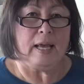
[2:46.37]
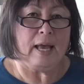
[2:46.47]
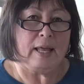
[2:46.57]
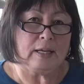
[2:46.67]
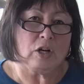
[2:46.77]

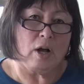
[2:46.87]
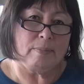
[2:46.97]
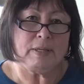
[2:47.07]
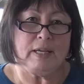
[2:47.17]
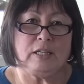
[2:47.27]
had a
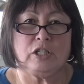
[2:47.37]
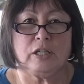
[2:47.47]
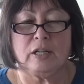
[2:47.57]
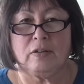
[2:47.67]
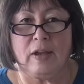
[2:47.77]

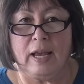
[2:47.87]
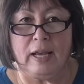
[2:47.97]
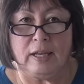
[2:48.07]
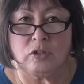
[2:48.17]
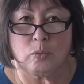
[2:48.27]
combination of
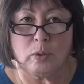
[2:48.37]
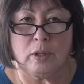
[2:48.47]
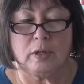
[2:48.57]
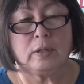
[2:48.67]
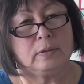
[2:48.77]

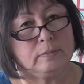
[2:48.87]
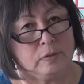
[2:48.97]
handwork,